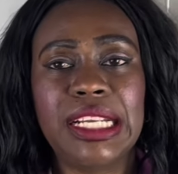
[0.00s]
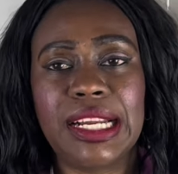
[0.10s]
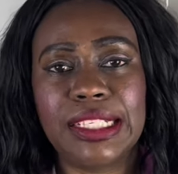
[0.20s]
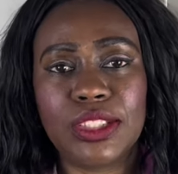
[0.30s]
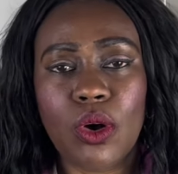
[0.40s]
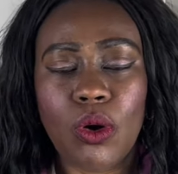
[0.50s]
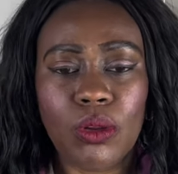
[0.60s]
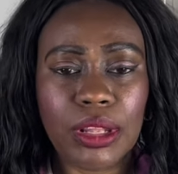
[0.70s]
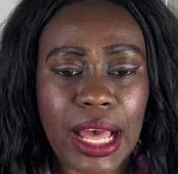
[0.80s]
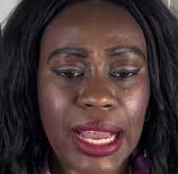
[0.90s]
that I saw
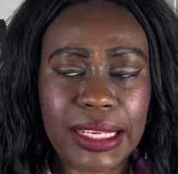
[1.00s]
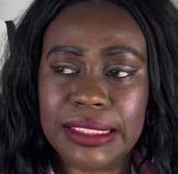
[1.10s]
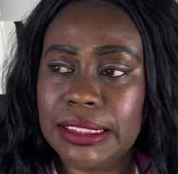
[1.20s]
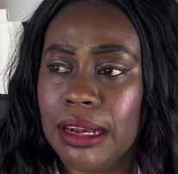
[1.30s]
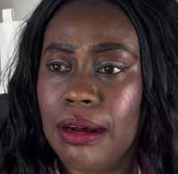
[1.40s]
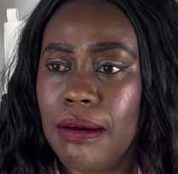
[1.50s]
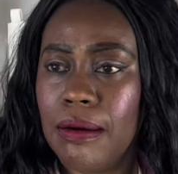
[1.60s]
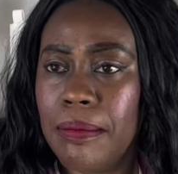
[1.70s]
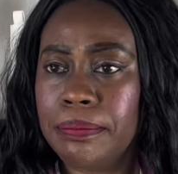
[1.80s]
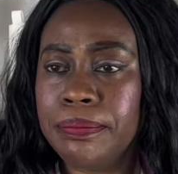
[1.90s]
online
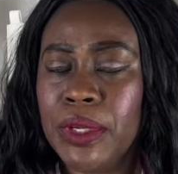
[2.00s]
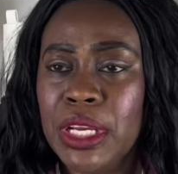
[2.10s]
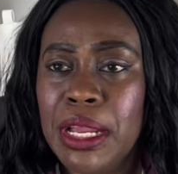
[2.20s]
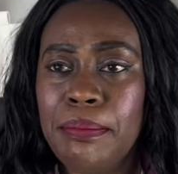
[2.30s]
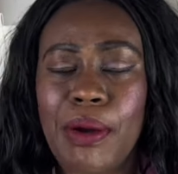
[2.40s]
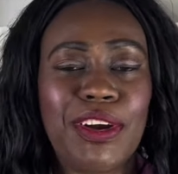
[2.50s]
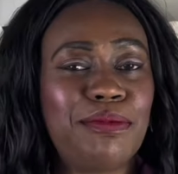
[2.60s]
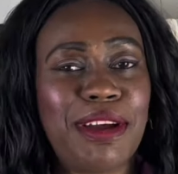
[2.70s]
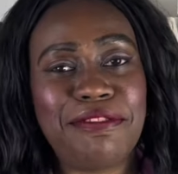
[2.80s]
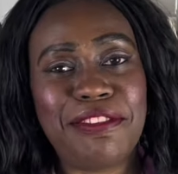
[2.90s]
by one
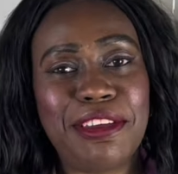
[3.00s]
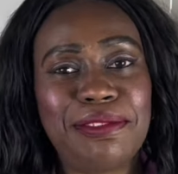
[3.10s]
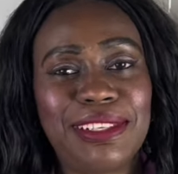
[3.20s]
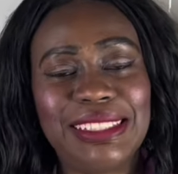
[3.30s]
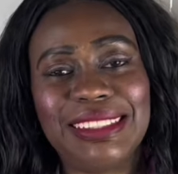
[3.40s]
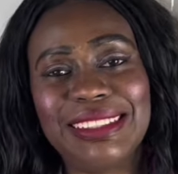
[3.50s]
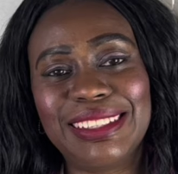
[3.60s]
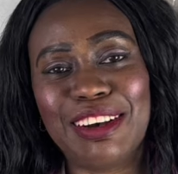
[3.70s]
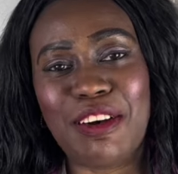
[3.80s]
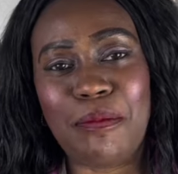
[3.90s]
of my favorite
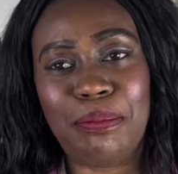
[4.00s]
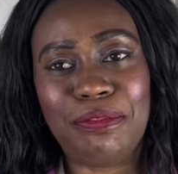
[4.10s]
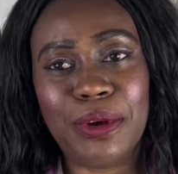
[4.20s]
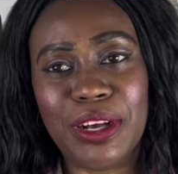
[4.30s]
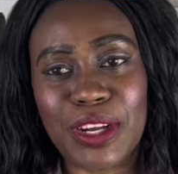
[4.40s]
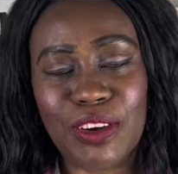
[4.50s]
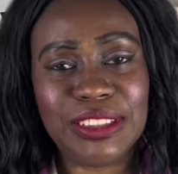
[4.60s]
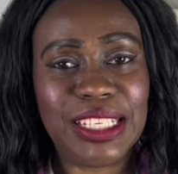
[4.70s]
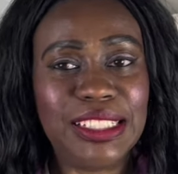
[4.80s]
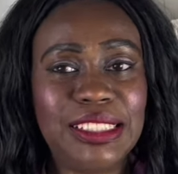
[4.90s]

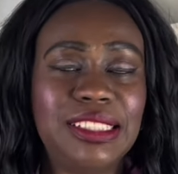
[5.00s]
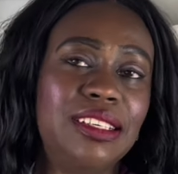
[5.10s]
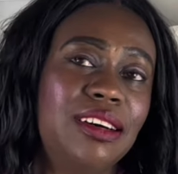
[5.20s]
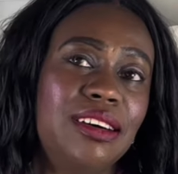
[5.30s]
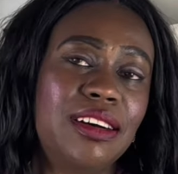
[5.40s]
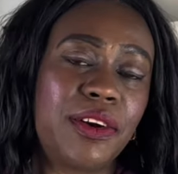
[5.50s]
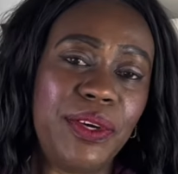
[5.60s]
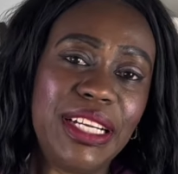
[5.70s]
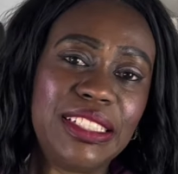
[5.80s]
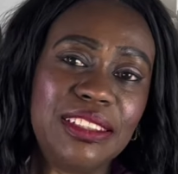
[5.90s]
content
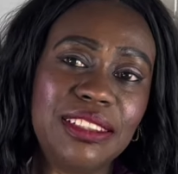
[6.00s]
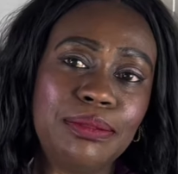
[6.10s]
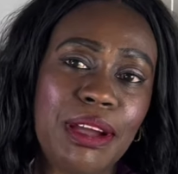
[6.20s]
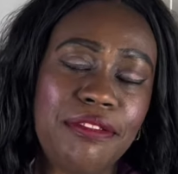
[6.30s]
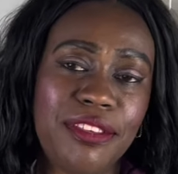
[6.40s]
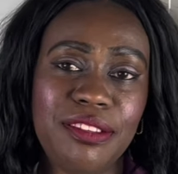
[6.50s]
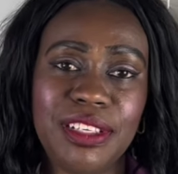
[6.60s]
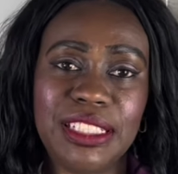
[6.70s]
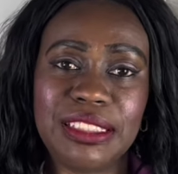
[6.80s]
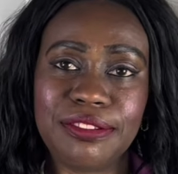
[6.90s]
creators, my
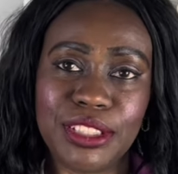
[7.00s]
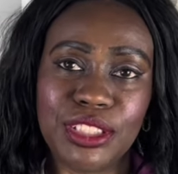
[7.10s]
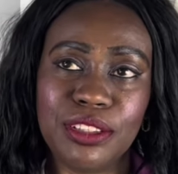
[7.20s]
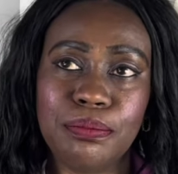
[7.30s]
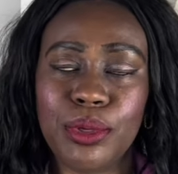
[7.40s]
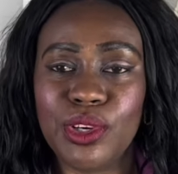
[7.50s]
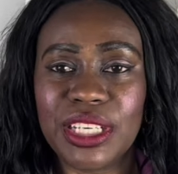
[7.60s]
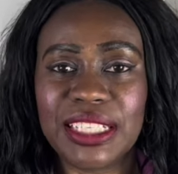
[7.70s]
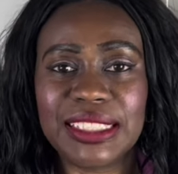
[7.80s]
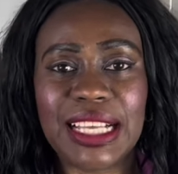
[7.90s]
favorite fashion
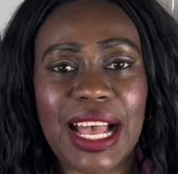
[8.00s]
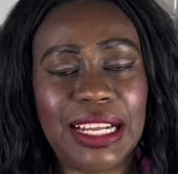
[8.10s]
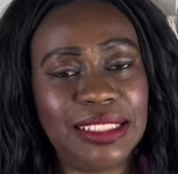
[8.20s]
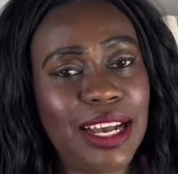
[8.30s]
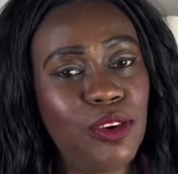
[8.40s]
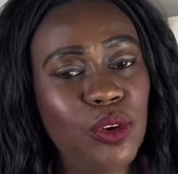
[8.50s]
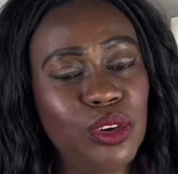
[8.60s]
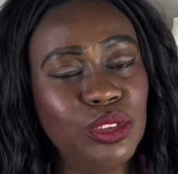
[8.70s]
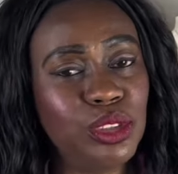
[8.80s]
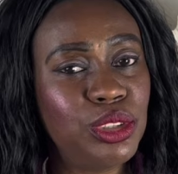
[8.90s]
bloggers, Ada
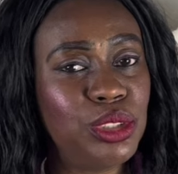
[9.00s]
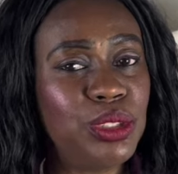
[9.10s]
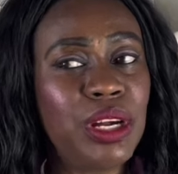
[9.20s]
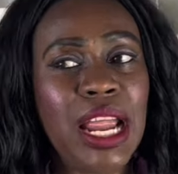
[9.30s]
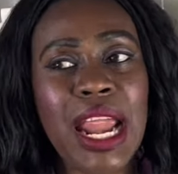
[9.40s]
Oguntudu.